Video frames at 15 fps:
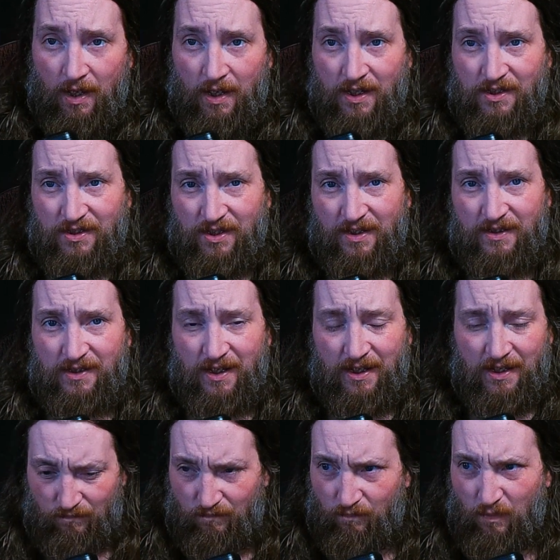It just looks like
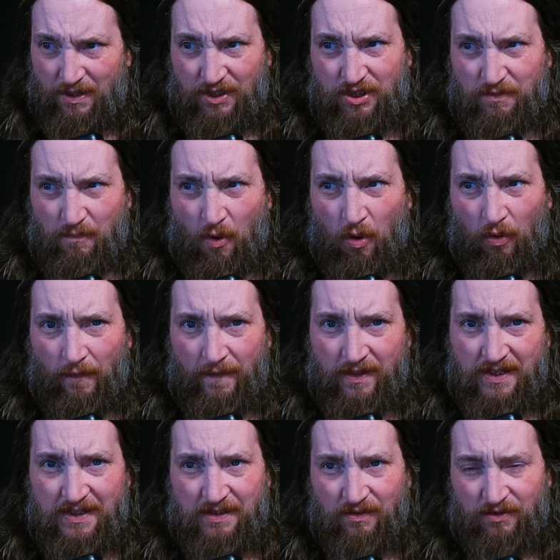went small on the
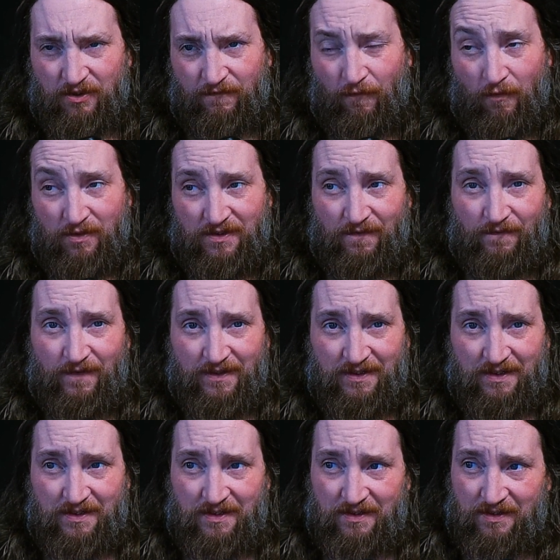details as far as the
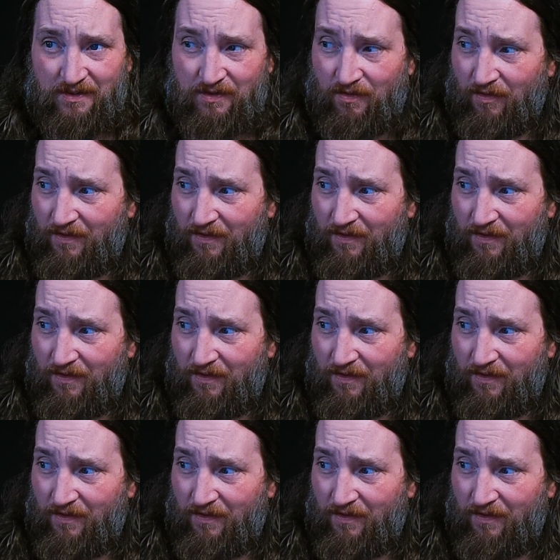physics is concerned,